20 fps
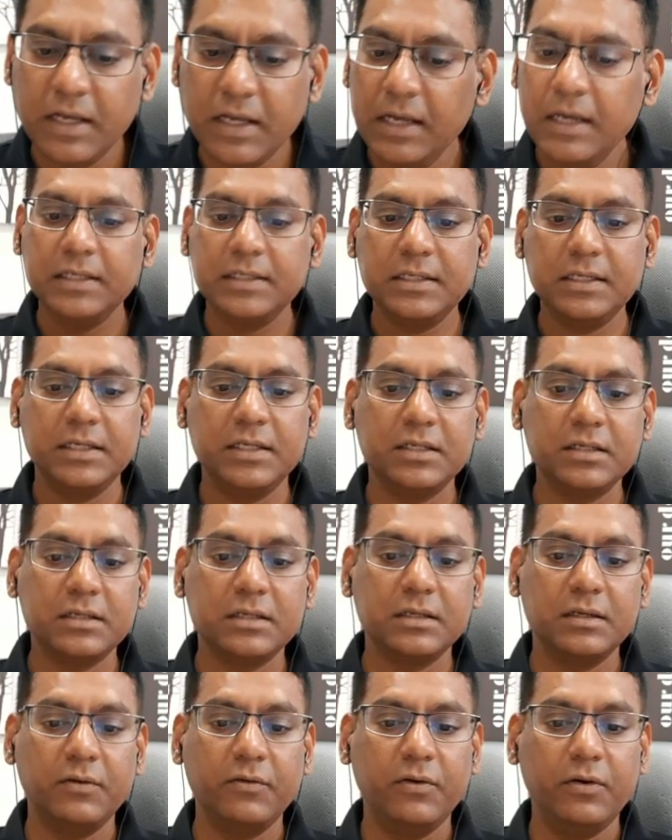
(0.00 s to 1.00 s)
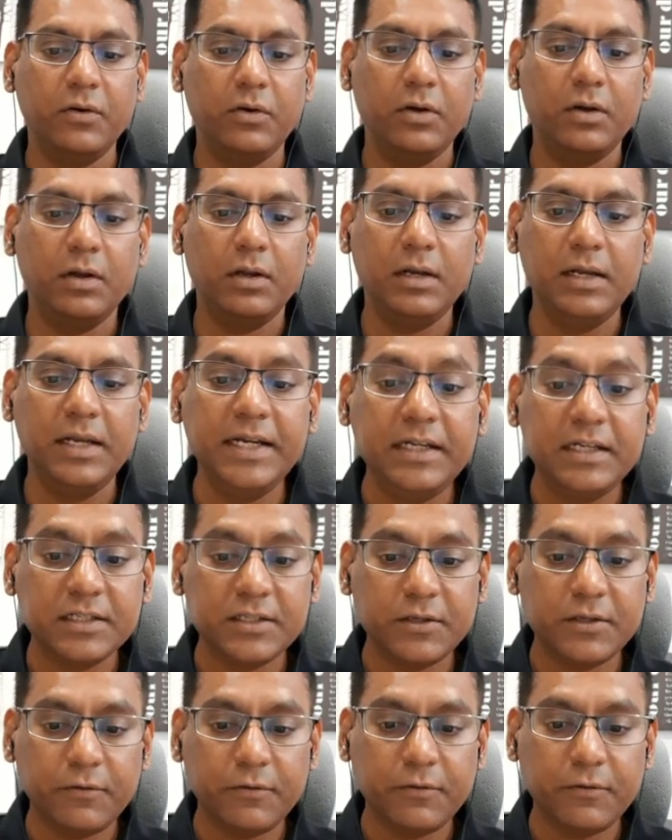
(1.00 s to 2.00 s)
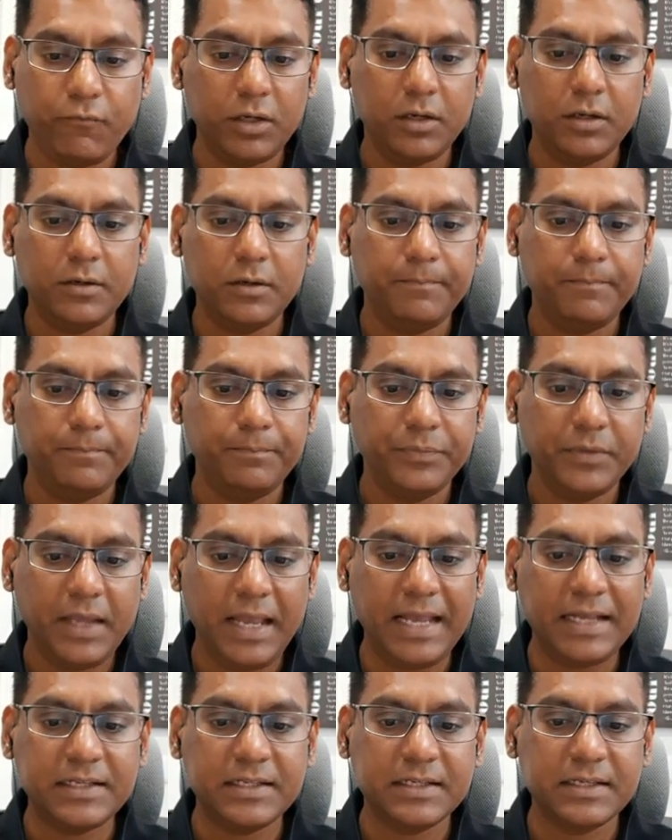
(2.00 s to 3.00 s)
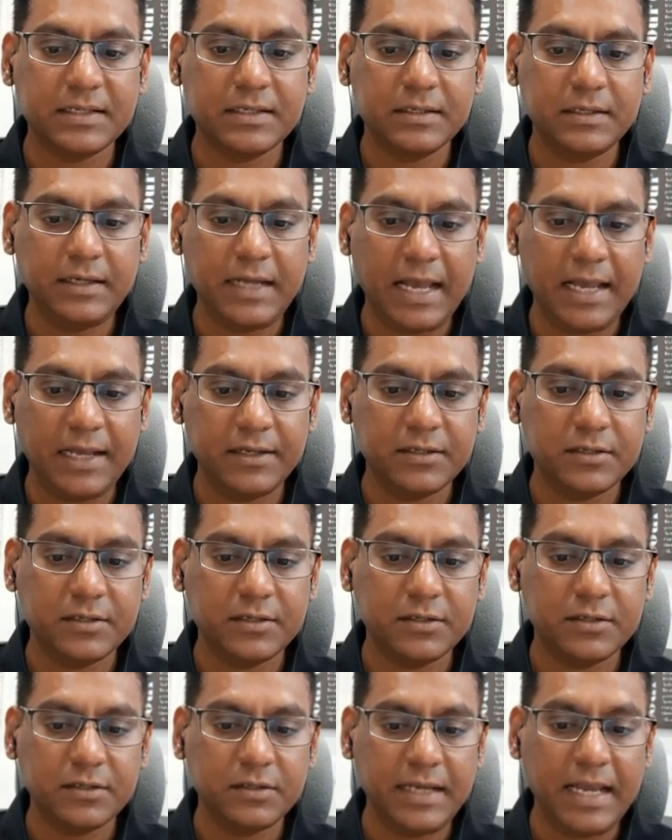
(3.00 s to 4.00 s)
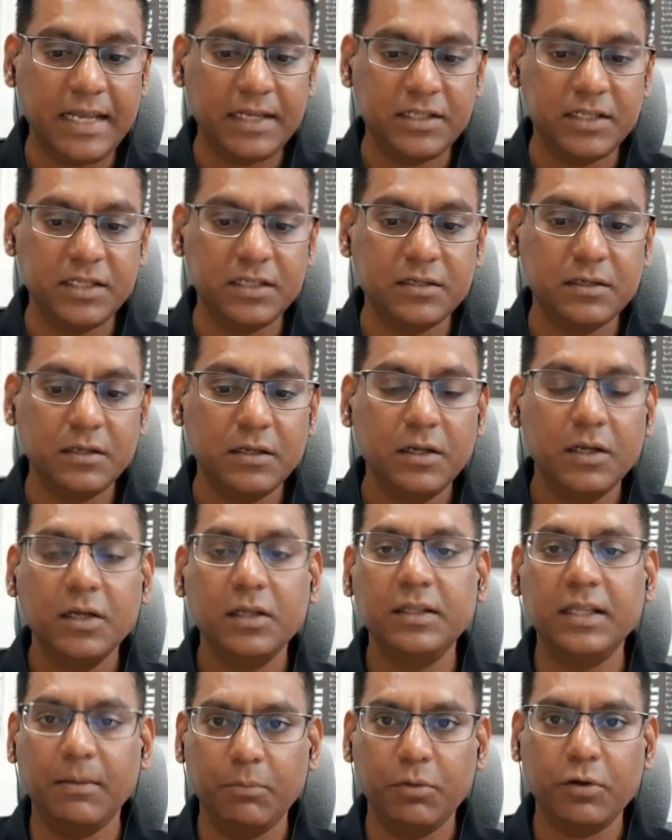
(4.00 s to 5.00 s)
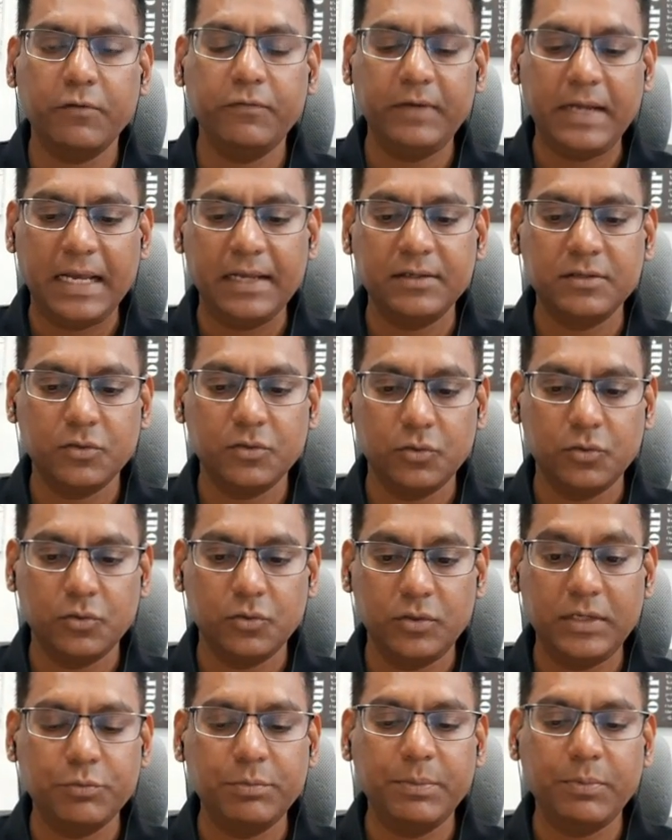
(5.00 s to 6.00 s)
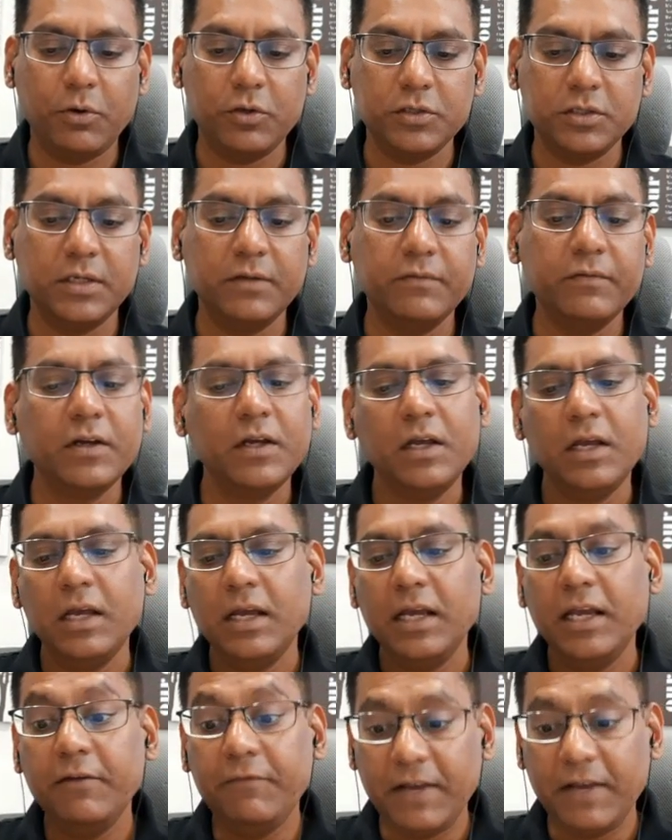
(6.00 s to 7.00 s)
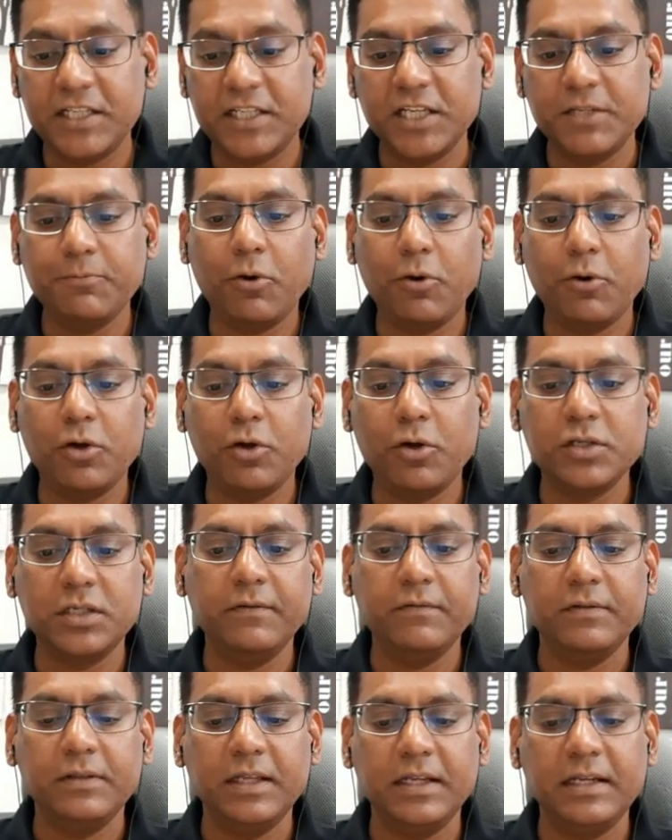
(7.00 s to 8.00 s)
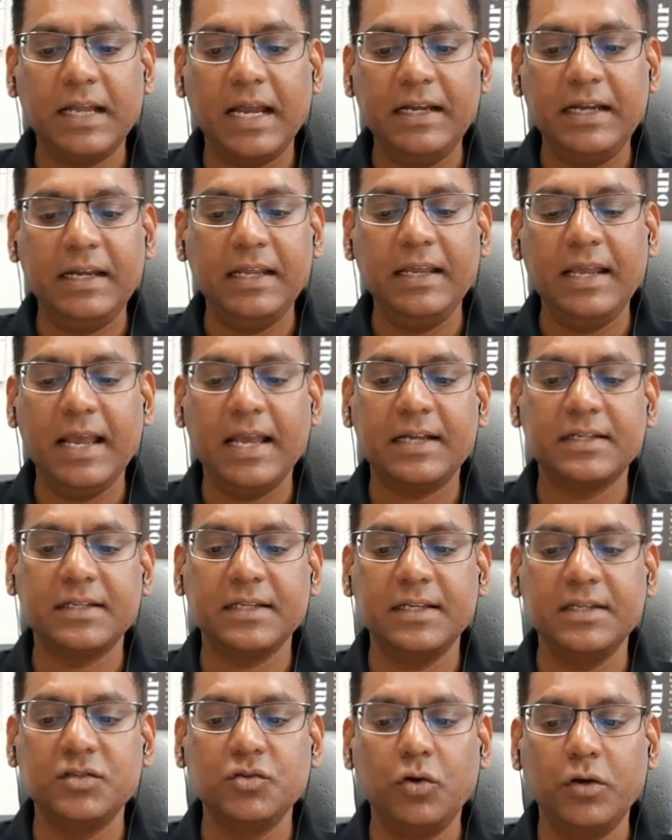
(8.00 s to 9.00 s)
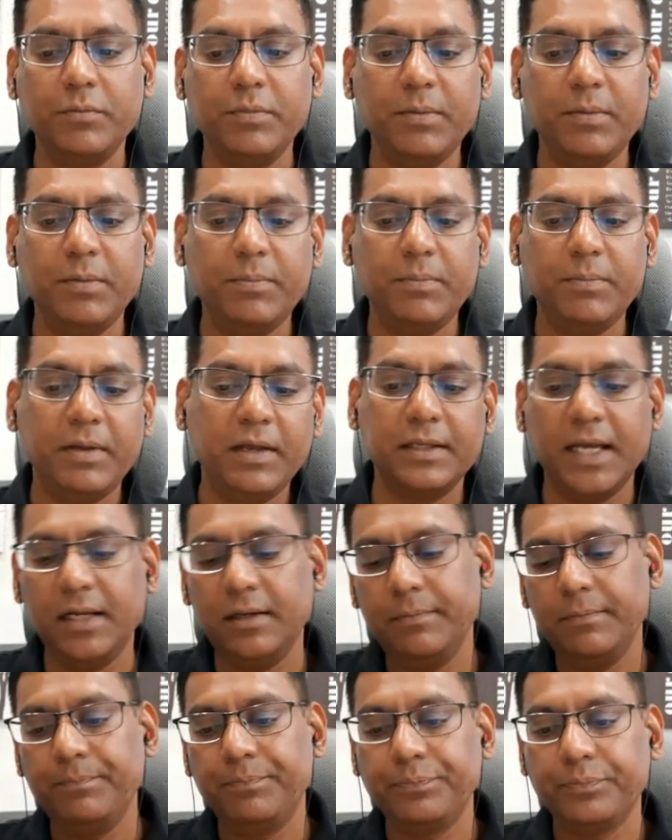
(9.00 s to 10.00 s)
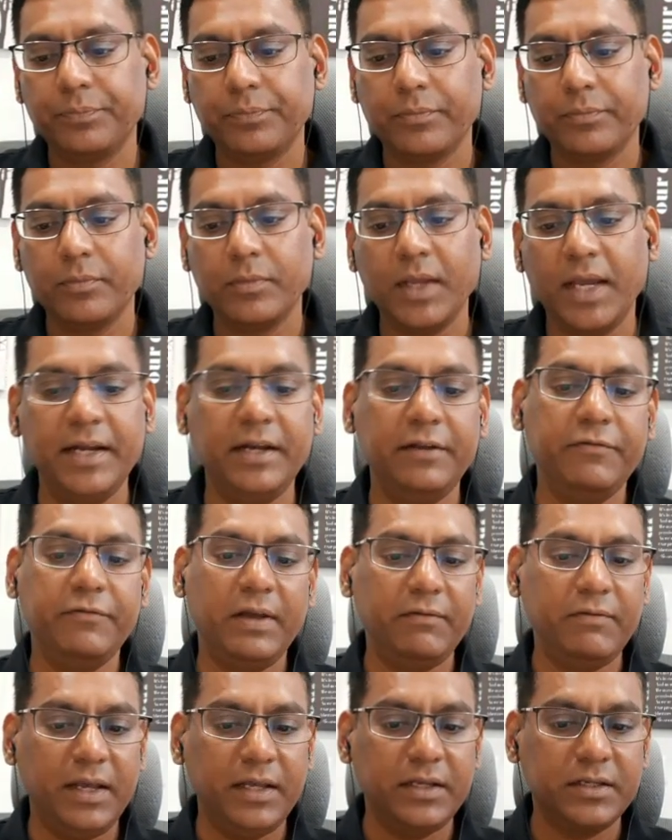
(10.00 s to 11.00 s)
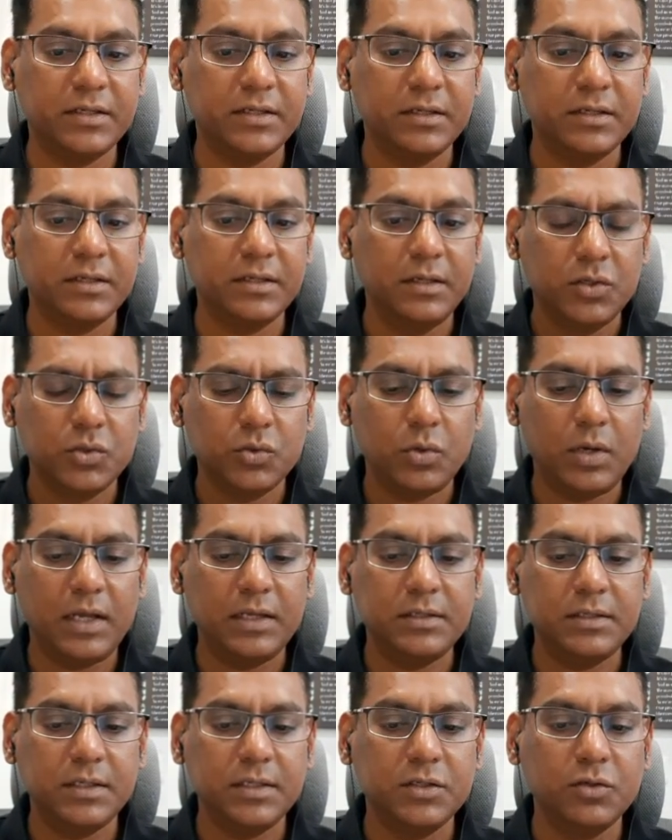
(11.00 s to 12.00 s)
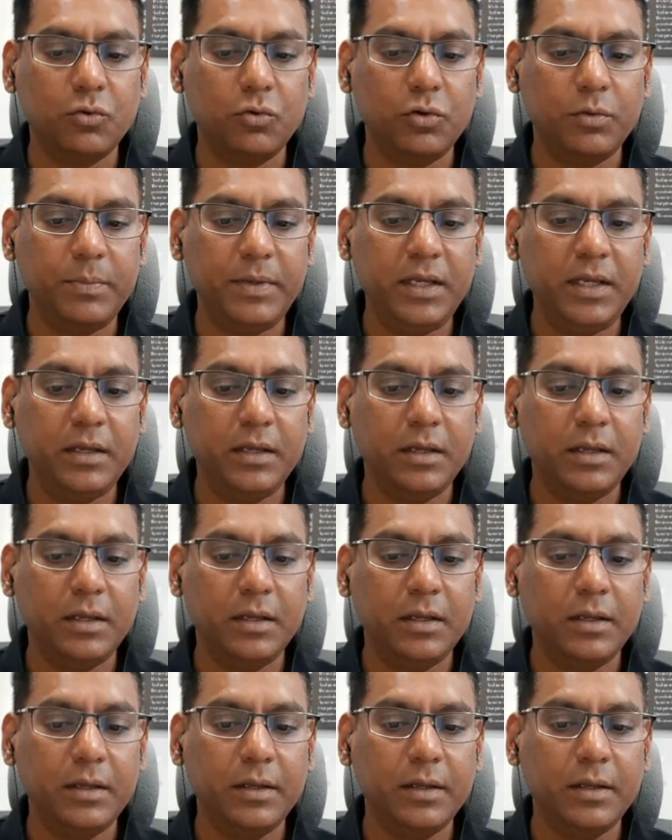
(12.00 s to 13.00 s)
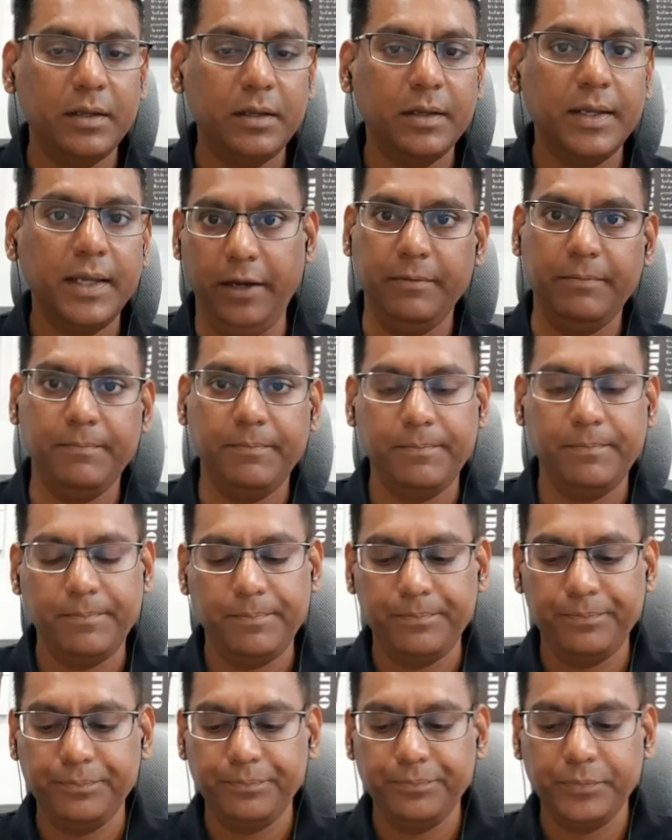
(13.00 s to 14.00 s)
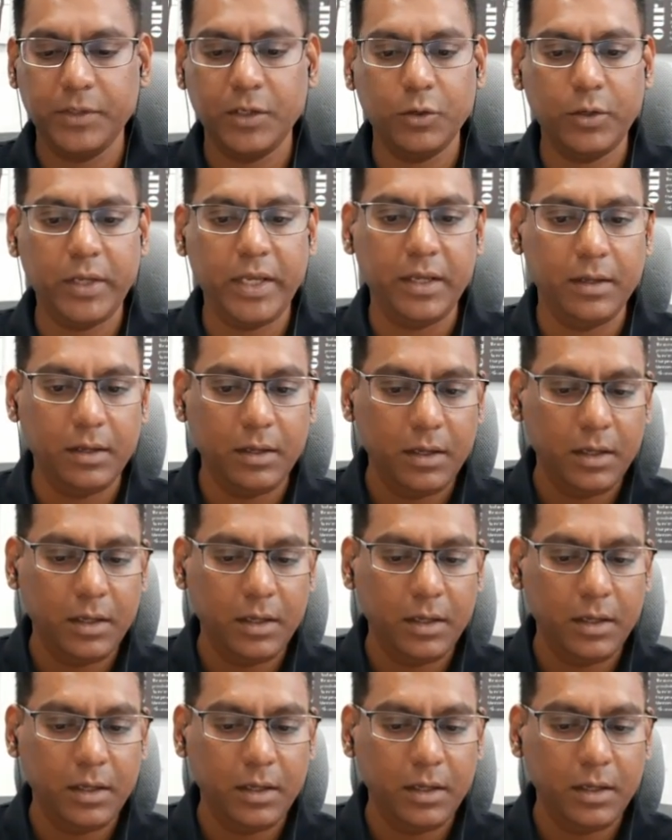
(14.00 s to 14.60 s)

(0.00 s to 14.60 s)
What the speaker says: This is liters of water, x tanks. That's x is number of tanks. So it has to be positive. If x is positive, then 90x is going to be bigger than 85x. So answer is going to be A. Okay.